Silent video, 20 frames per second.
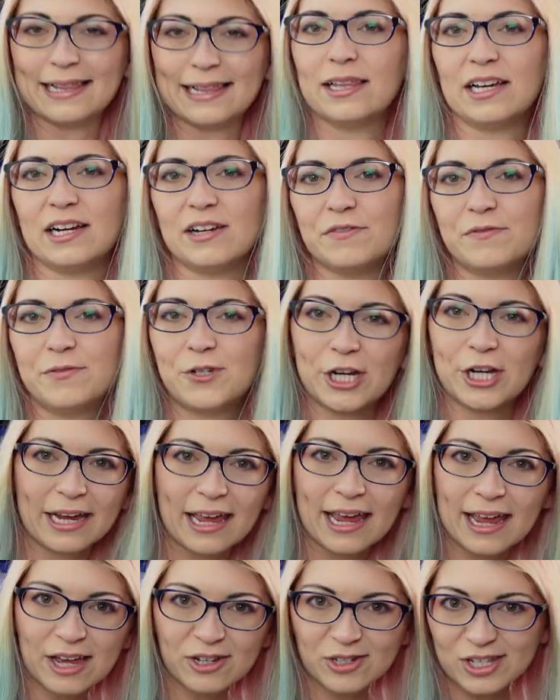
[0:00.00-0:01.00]
love
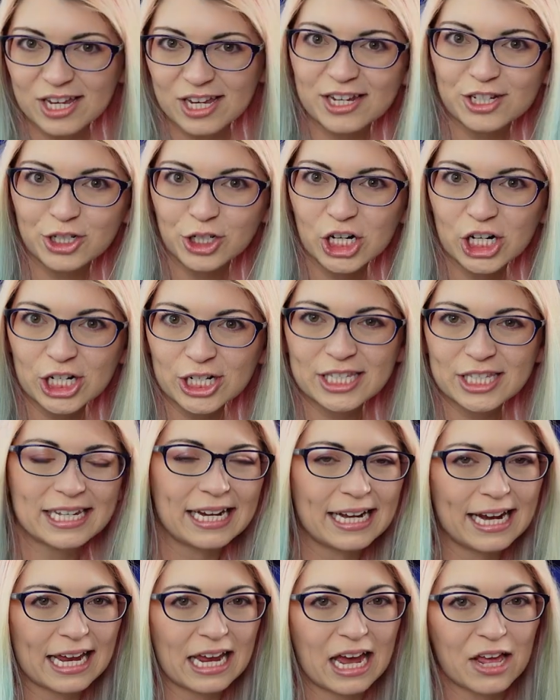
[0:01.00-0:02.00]
checking out t-shirts
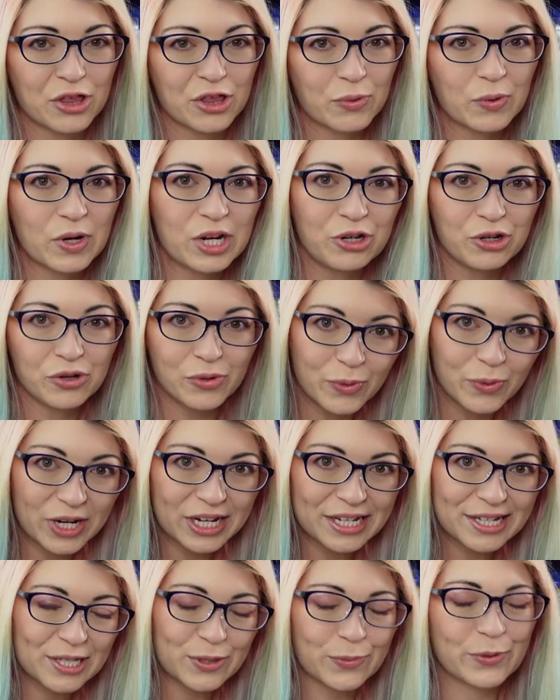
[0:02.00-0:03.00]
and I got 3 new
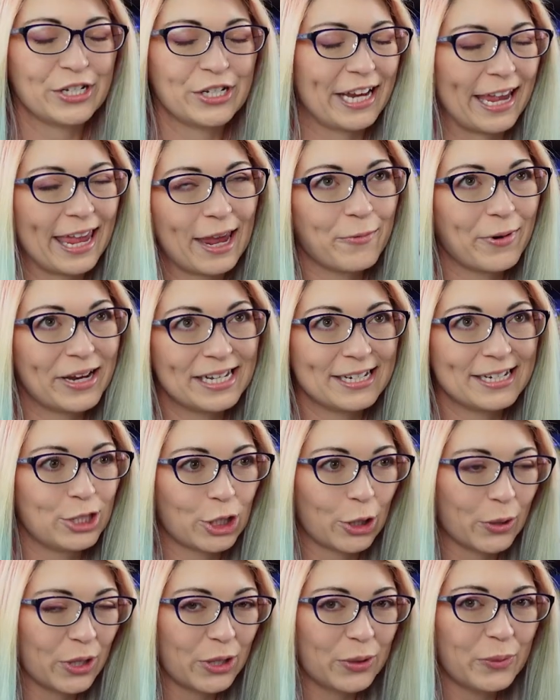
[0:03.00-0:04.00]
ones, which I can't wait to
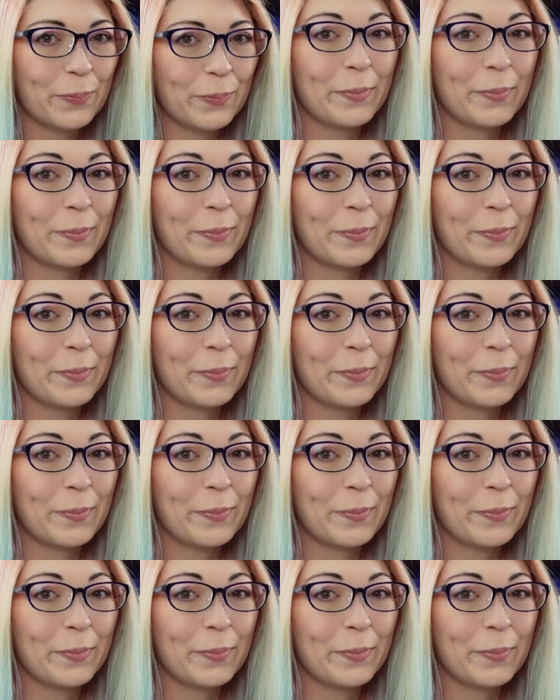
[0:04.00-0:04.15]
show you.